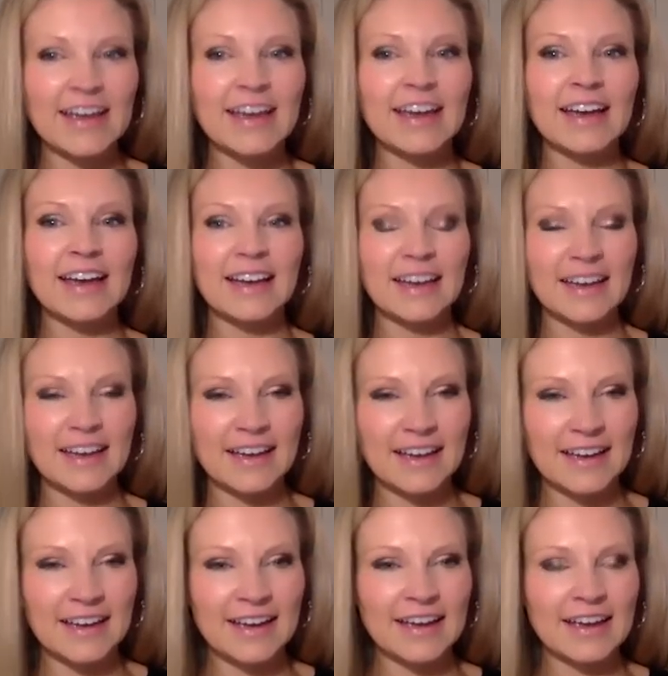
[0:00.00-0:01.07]

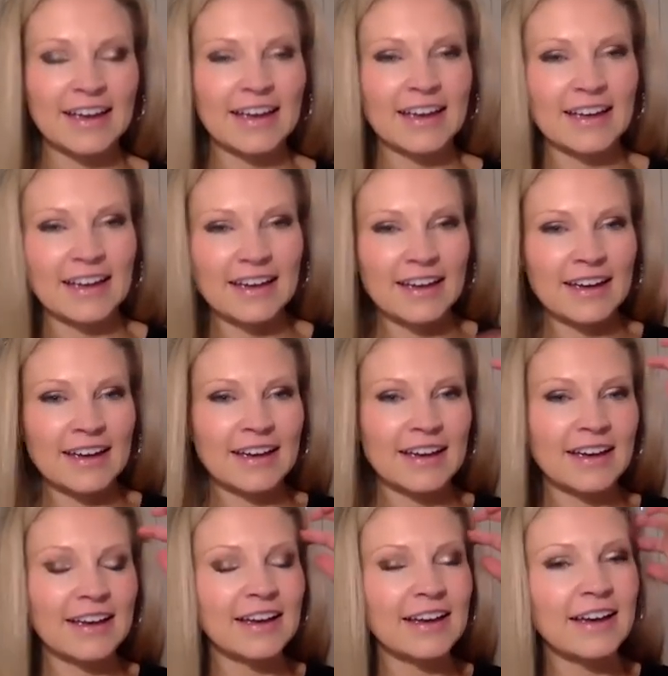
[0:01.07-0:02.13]

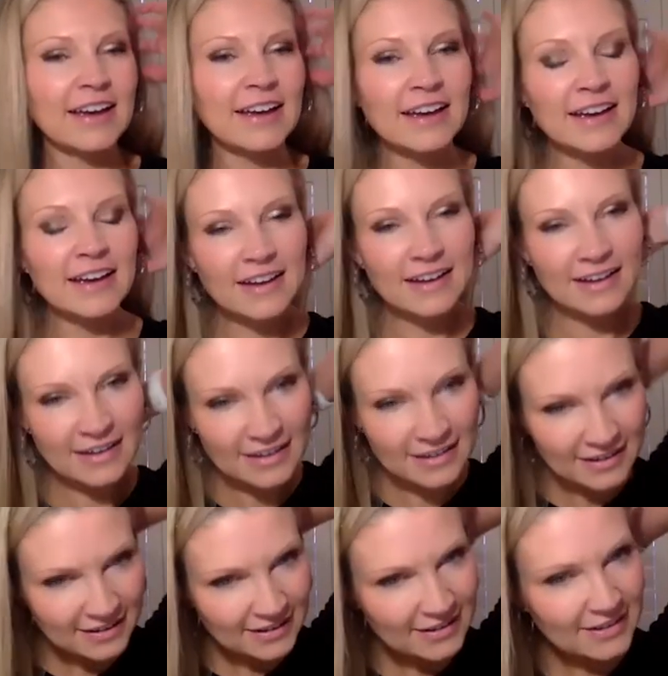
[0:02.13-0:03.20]

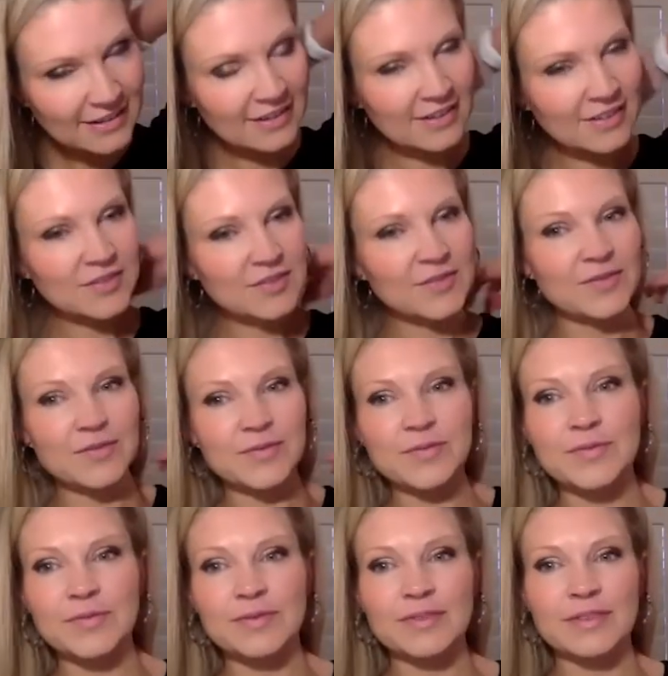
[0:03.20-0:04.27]

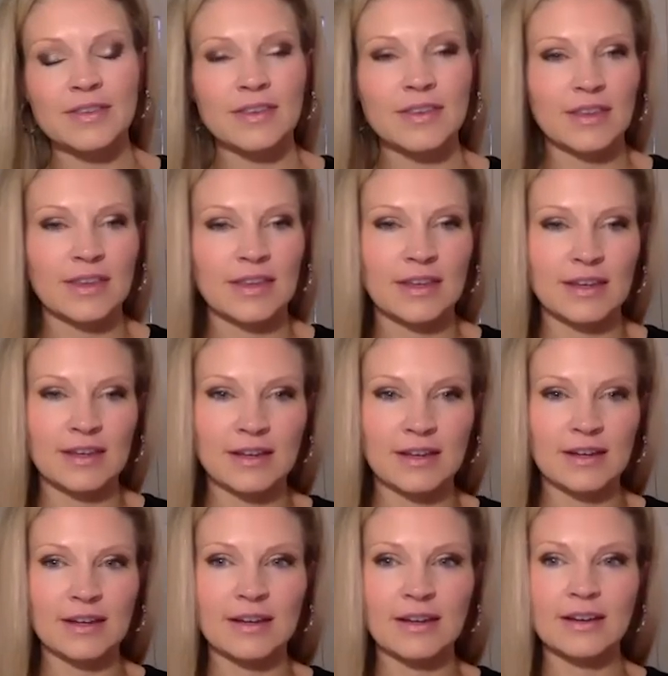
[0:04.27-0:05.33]

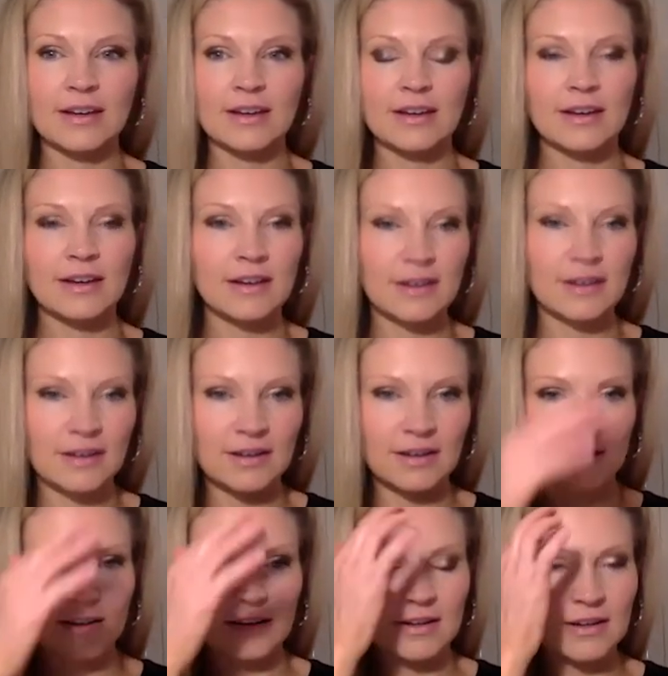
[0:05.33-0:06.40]

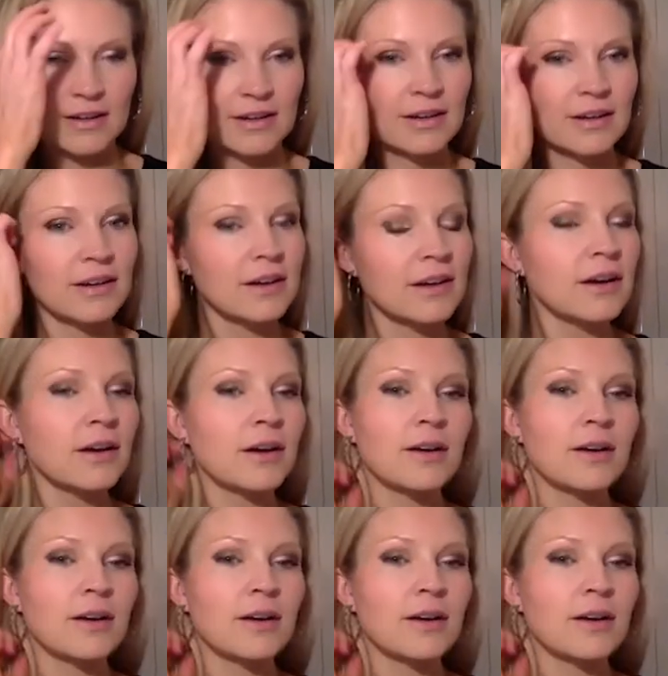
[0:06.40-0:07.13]
(silent)